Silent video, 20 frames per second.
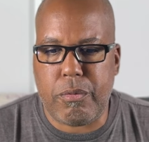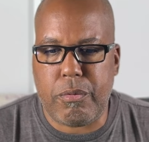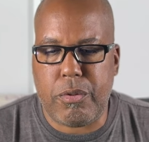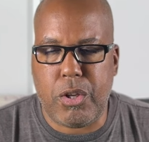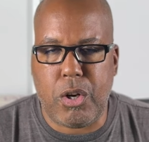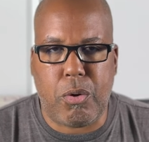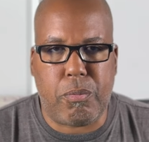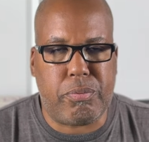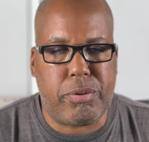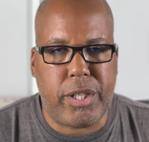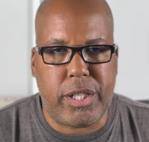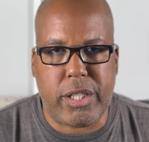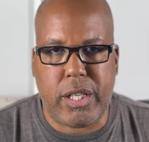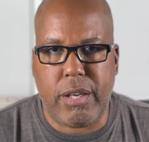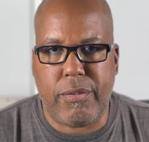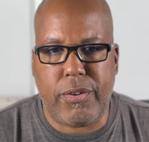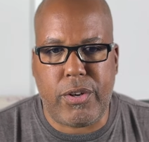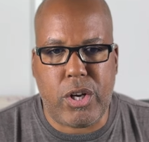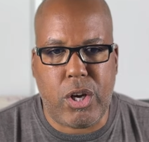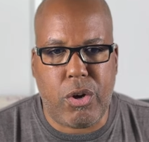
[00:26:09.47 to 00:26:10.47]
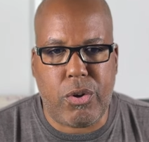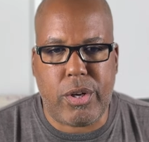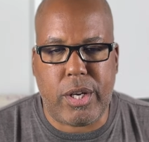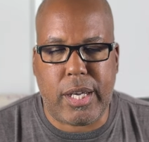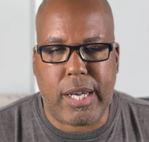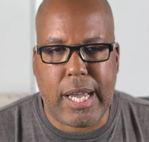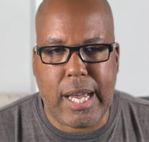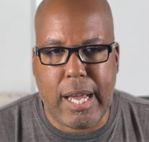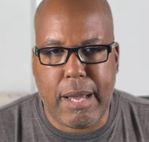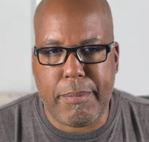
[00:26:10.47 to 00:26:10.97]
you know, please leave a note in the
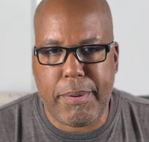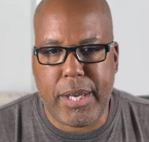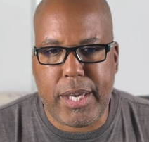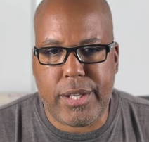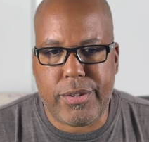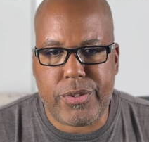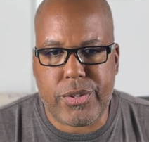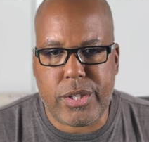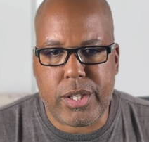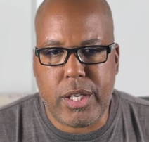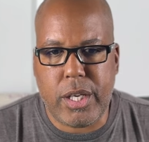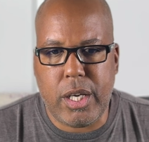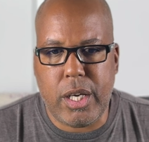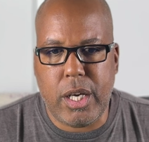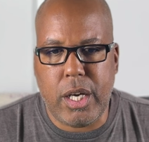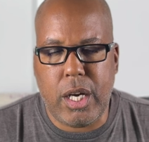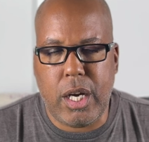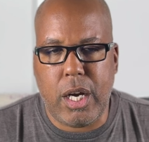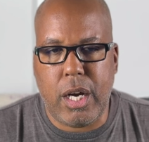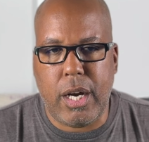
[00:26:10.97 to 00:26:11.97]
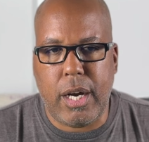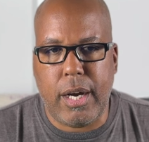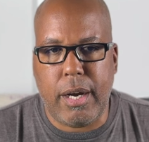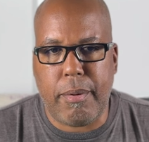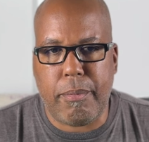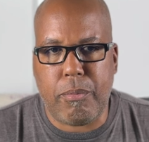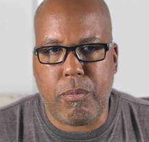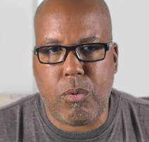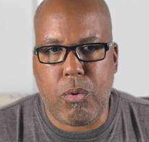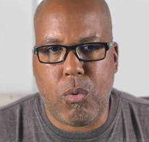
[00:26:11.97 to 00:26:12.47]
comments.
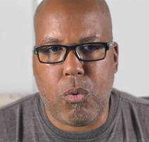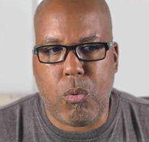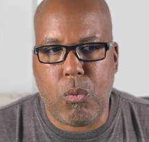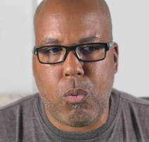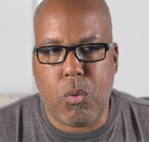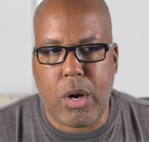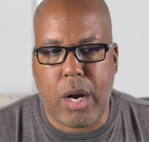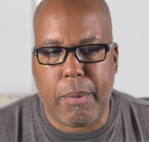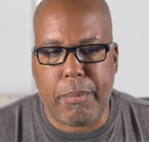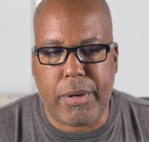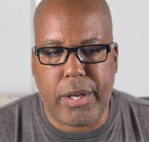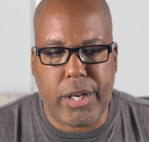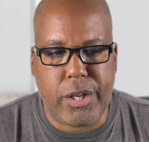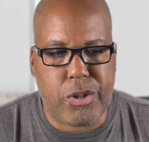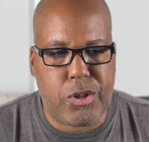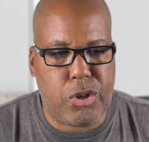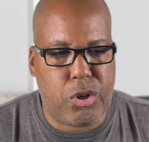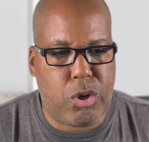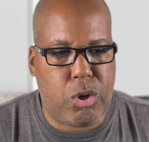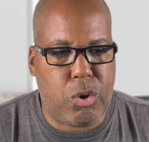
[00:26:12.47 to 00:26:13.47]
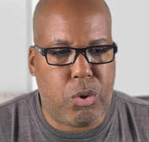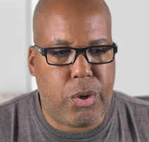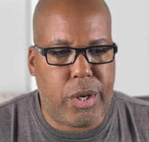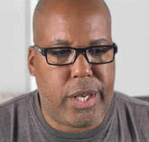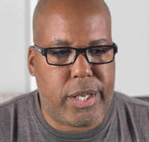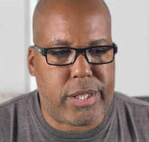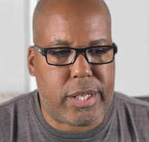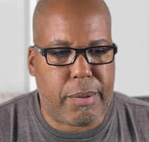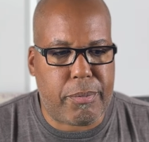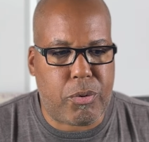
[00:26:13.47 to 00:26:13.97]
What I'm going to do
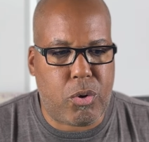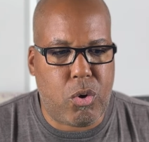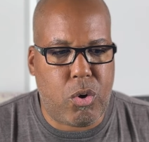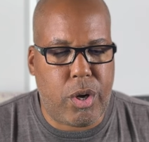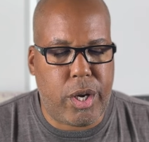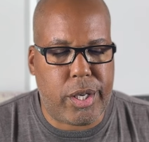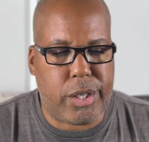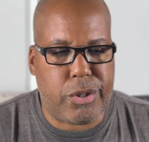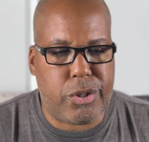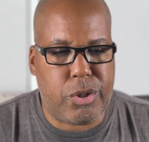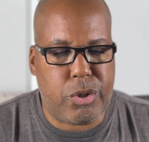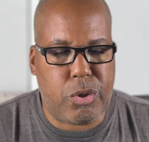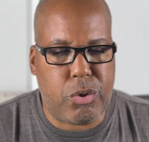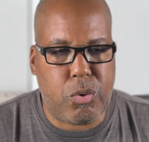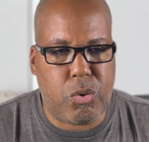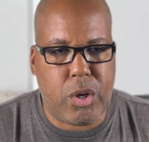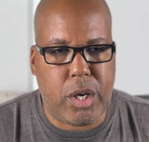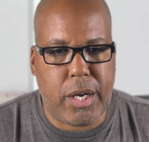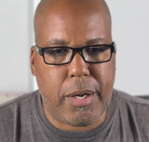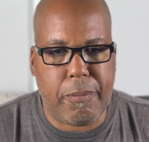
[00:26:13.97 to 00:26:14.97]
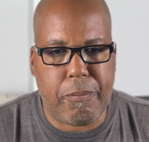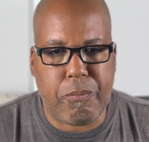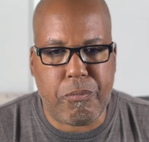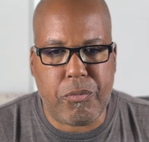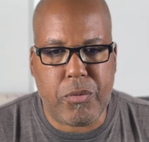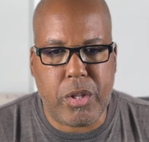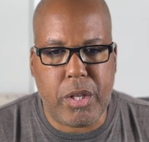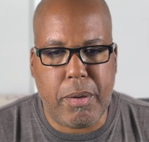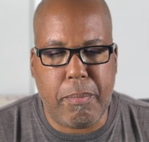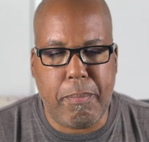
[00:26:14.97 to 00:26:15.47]
is I'm going to
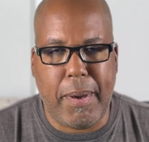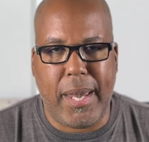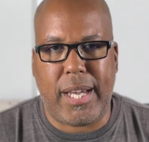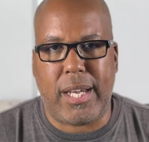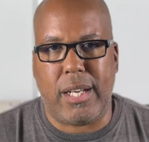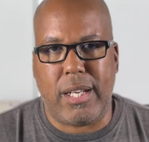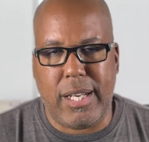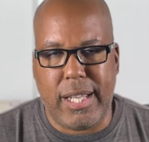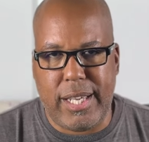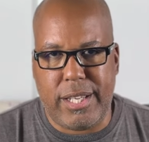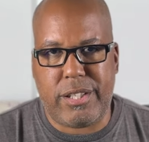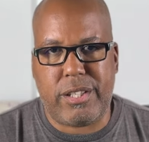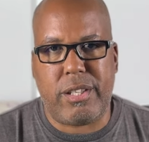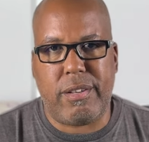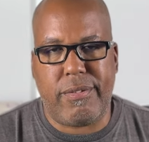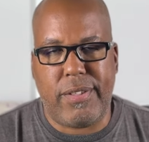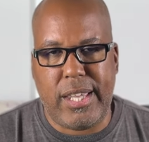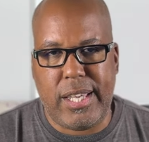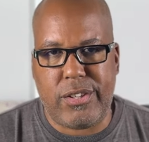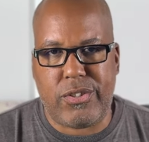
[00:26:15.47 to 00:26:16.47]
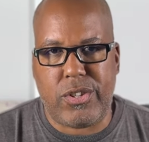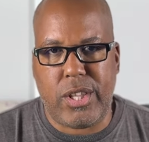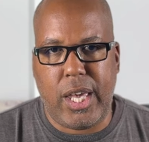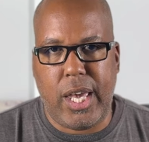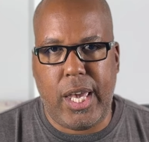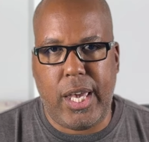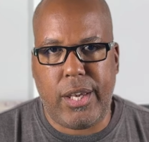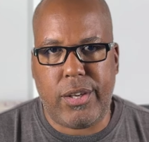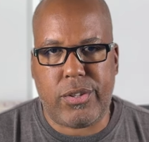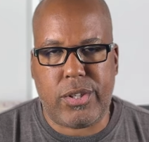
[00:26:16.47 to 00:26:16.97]
make a list of these
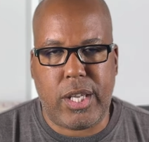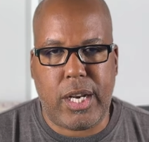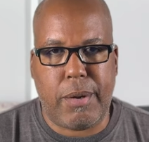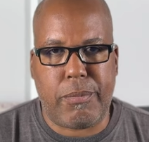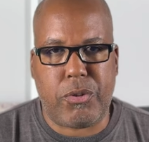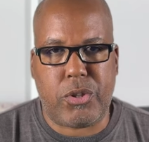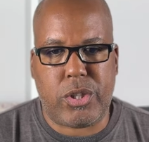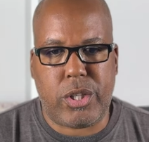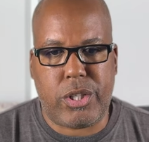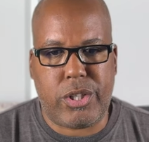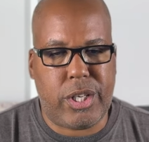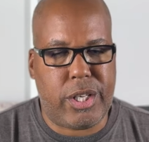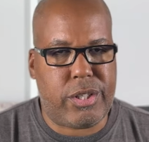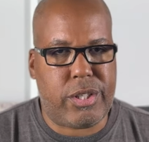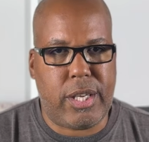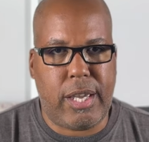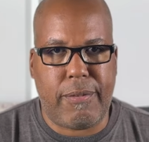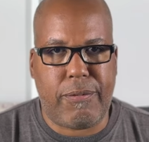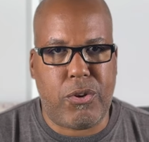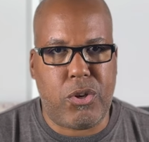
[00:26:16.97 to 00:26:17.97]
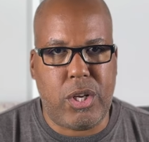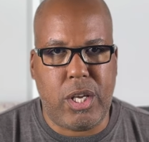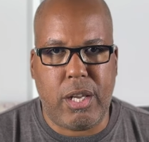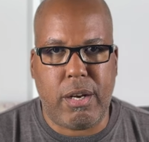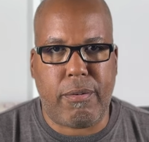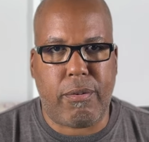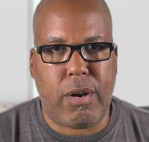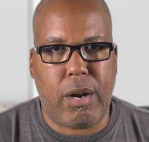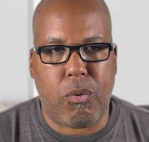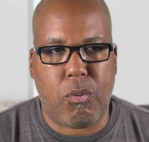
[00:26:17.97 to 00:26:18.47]
things, and I'm just if you need
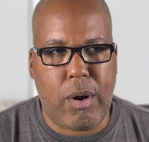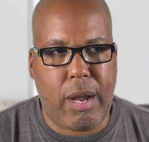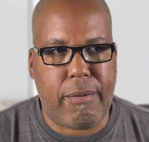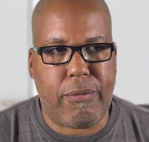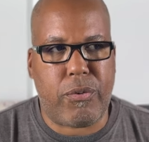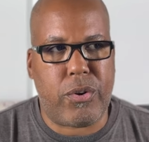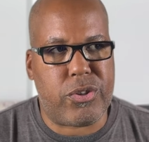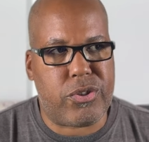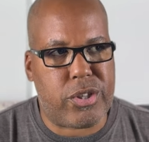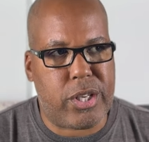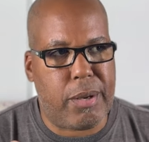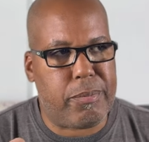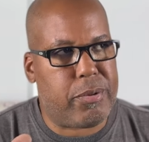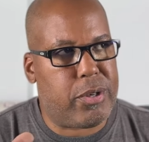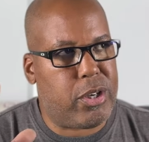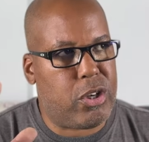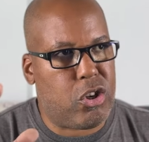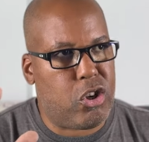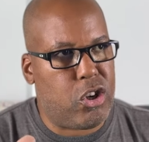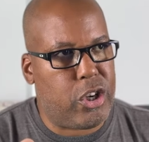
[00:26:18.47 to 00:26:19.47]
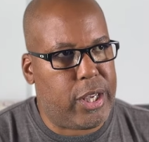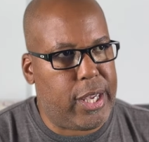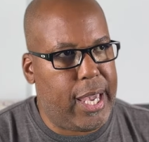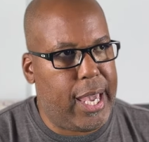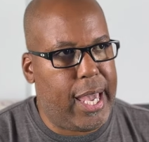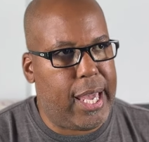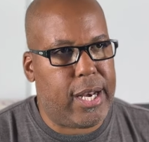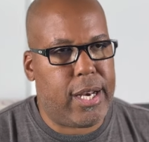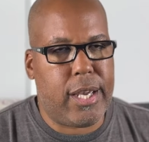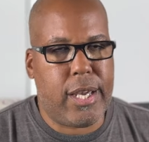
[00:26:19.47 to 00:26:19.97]
a reference, something to look
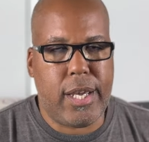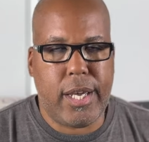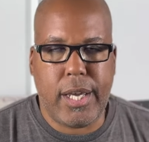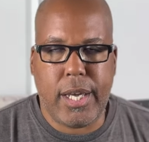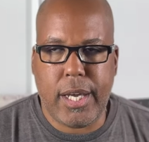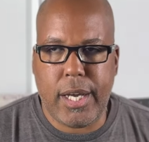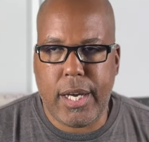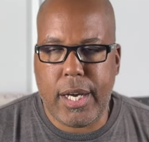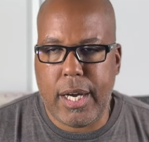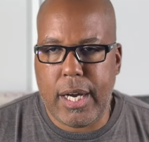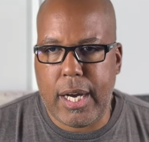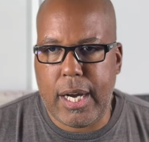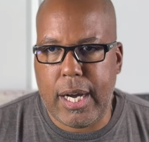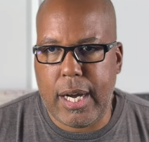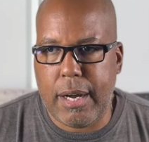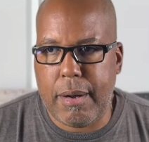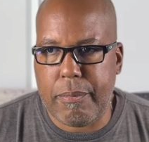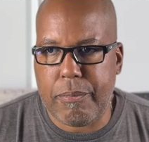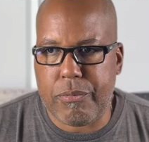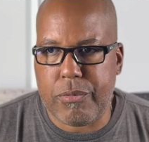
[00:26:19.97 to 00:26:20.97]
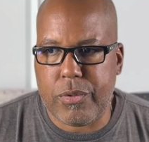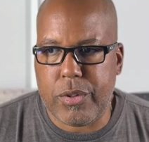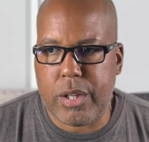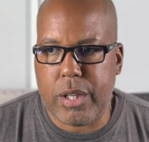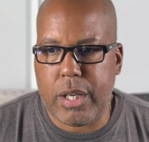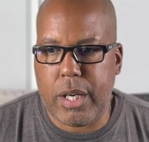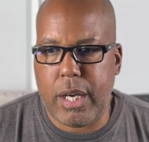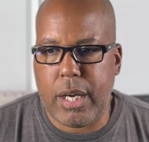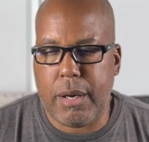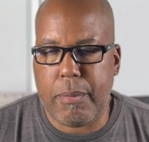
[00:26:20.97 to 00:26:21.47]
at,
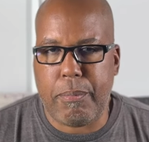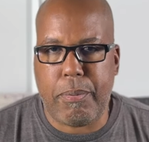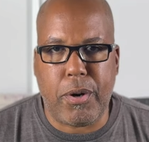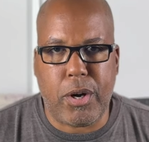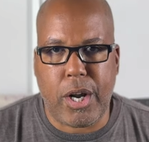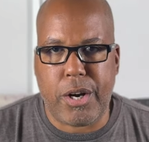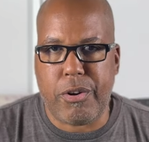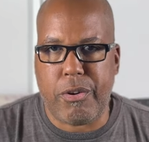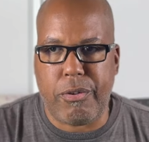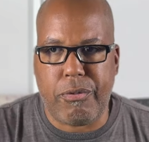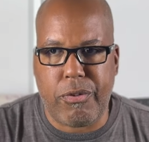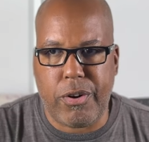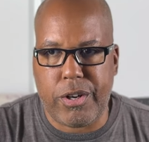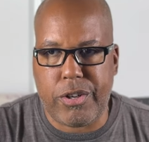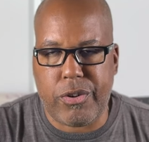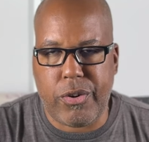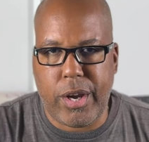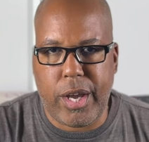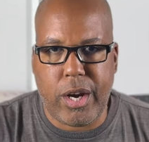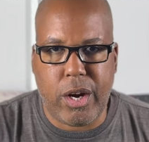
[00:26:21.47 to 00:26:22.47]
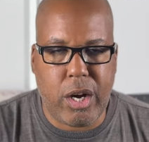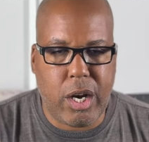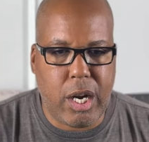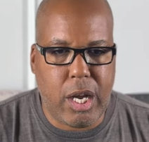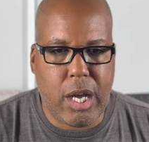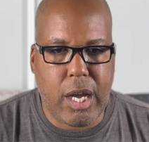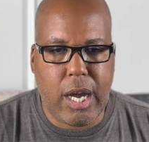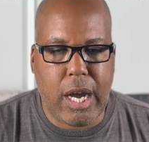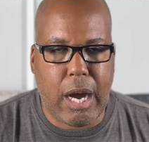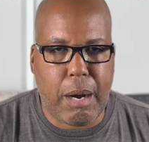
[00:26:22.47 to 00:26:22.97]
put on your refrigerator.
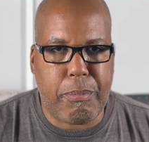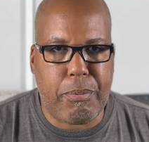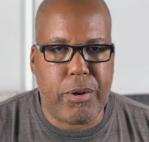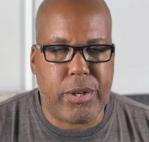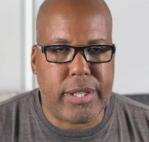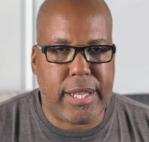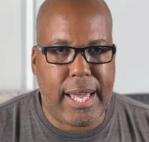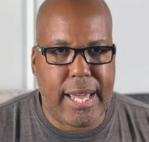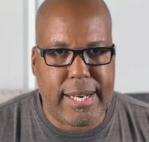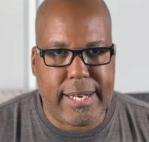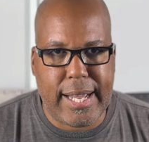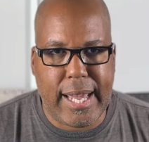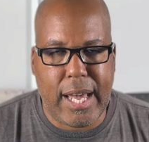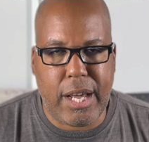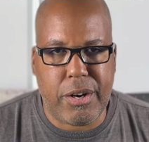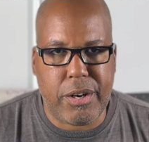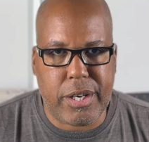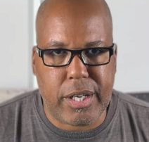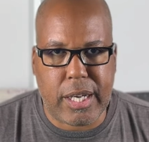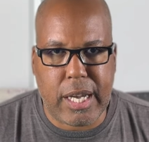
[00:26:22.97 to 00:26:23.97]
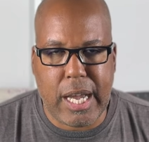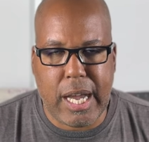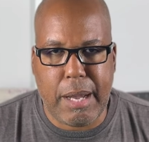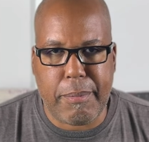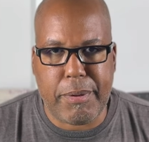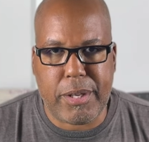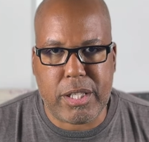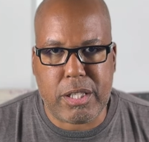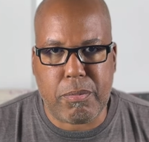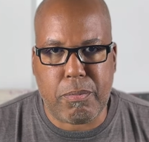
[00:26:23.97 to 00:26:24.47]
I'll put that down in the
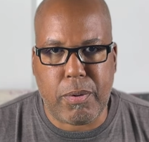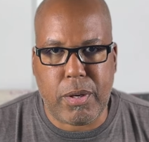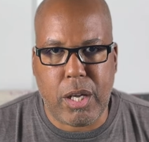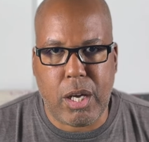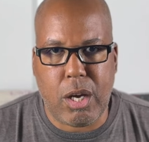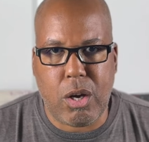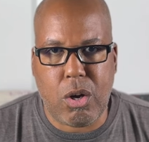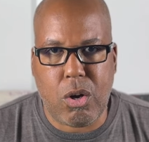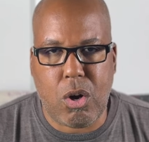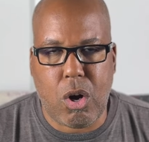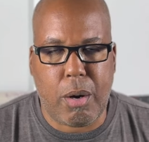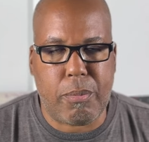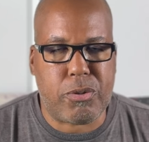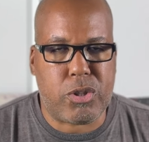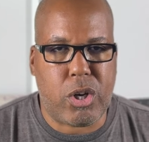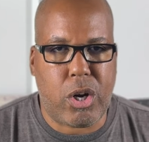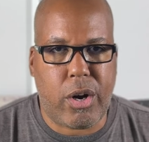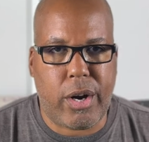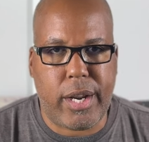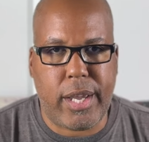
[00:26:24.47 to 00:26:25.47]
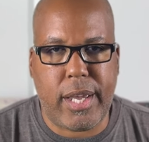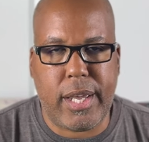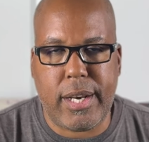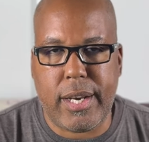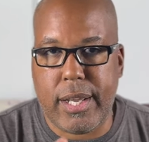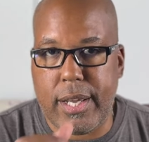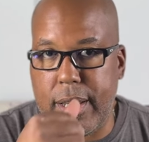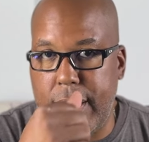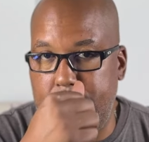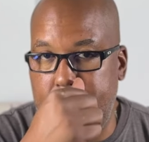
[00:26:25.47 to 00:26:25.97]
comments below, or I'm sorry, in
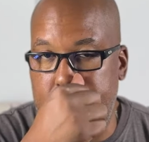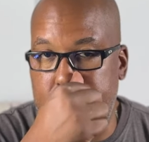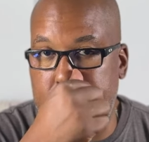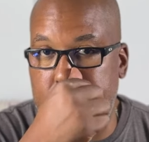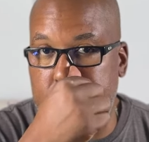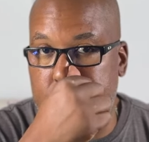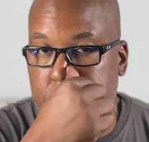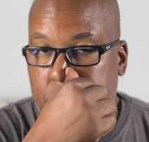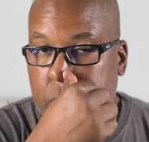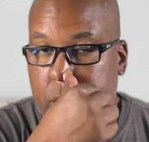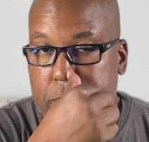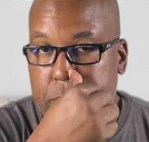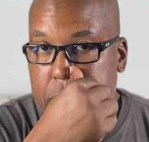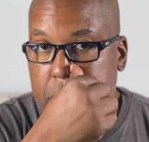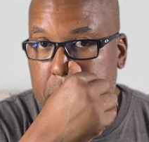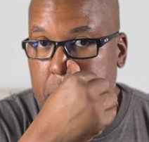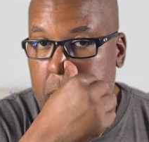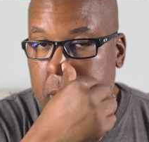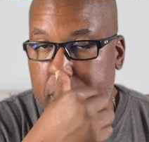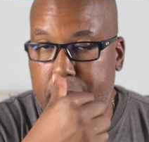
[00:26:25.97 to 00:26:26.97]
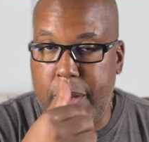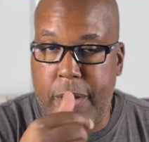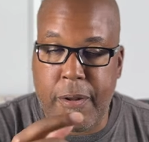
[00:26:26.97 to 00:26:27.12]
the description.